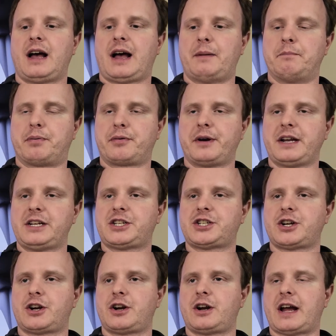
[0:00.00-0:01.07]
I'm pretty
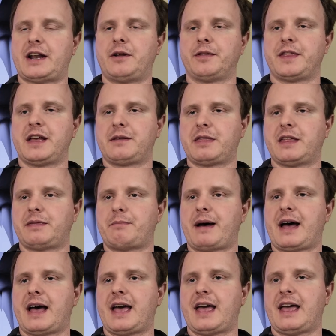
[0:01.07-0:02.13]
sure, I don't think that
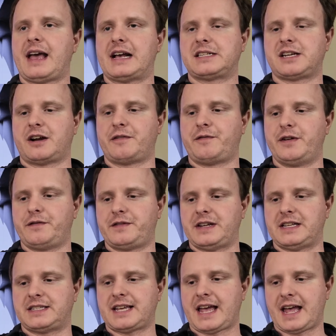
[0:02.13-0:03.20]
my
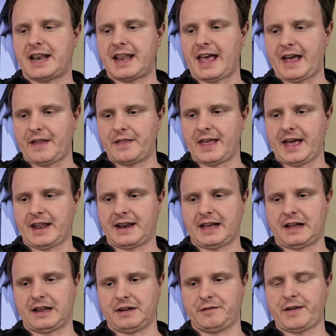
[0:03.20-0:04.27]
SR5010 had that.
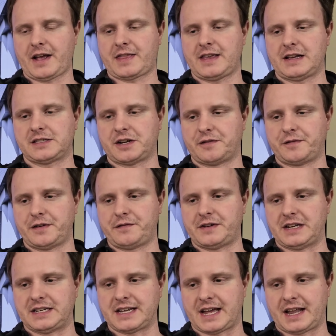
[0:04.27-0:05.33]
And in fact, the
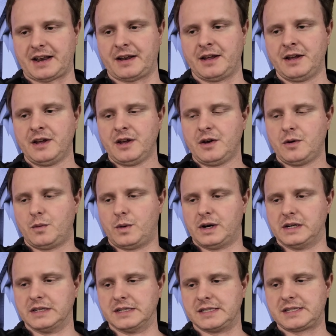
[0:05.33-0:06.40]
SR5010
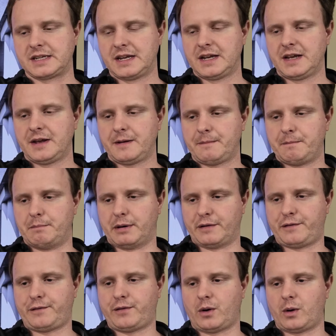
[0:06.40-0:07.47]
was
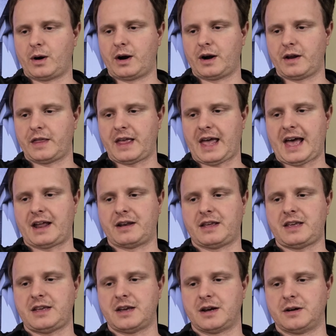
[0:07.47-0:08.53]
before they had
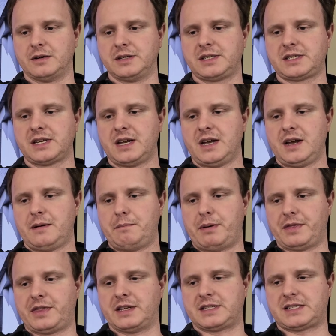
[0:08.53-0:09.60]
HIOS,
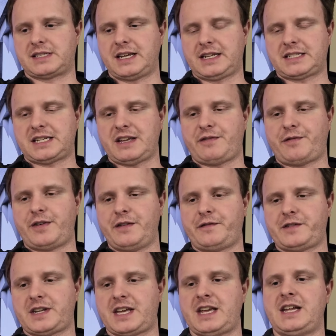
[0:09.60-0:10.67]
but the
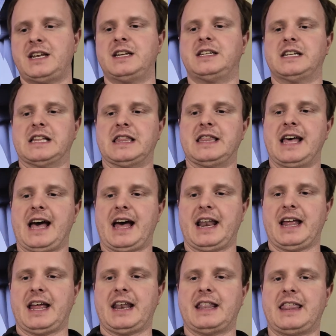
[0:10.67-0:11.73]
6015 did
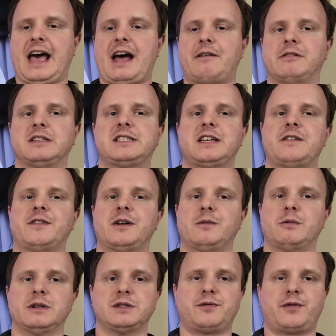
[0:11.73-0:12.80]
that. And that receiver
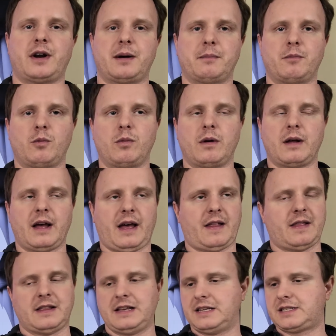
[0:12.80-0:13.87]
was from
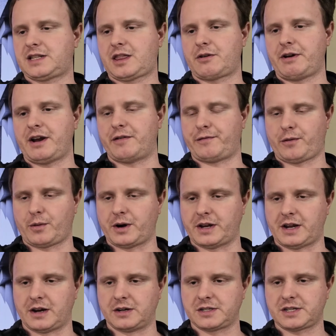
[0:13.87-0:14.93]
at least 3 or 4
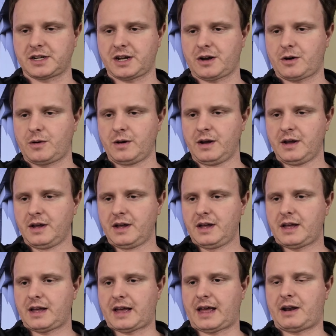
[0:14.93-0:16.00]
years ago.
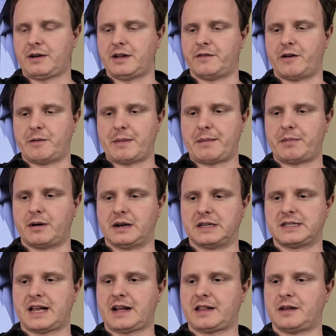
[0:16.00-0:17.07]
I don't even remember
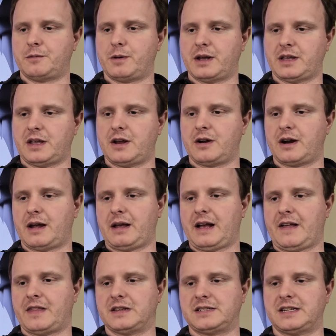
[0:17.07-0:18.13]
exactly what year I
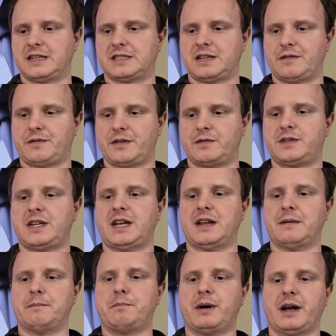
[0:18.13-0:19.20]
got the
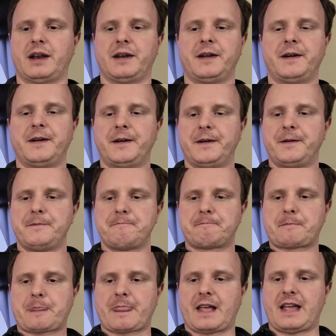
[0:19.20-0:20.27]
6015, but
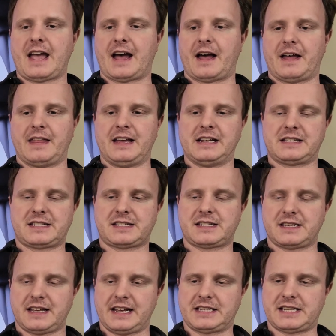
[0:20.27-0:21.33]
yeah,
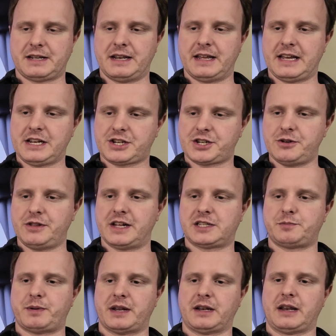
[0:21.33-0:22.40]
it's an issue that's
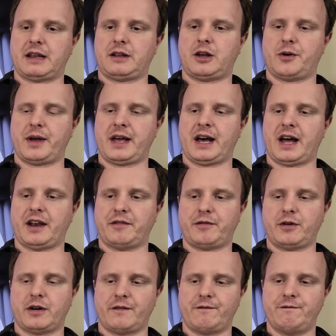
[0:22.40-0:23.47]
been going on
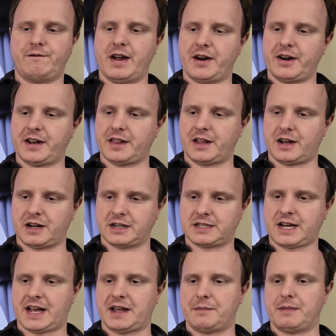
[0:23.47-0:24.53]
for a very long
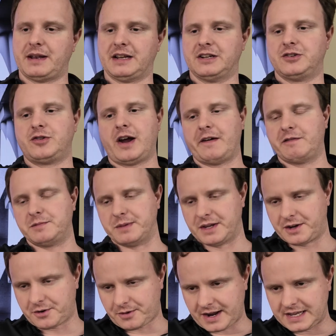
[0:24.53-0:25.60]
time, and it drives me
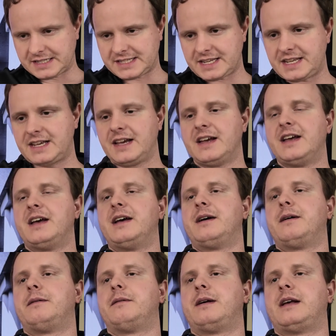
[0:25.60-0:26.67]
crazy,
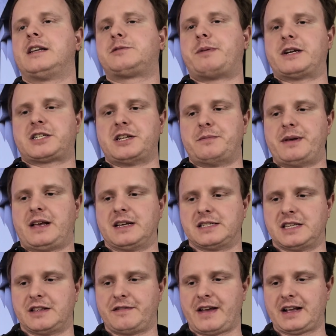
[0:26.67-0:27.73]
especially because
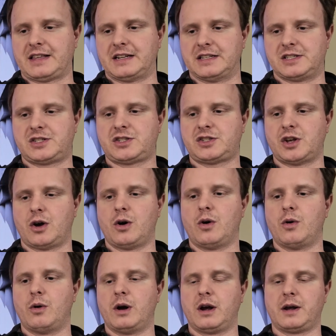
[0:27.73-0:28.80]
of the fact that it's
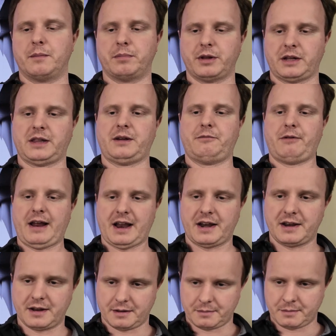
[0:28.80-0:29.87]
so completely
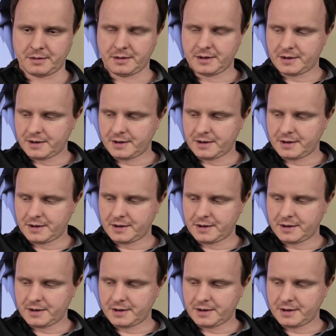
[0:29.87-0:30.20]
random.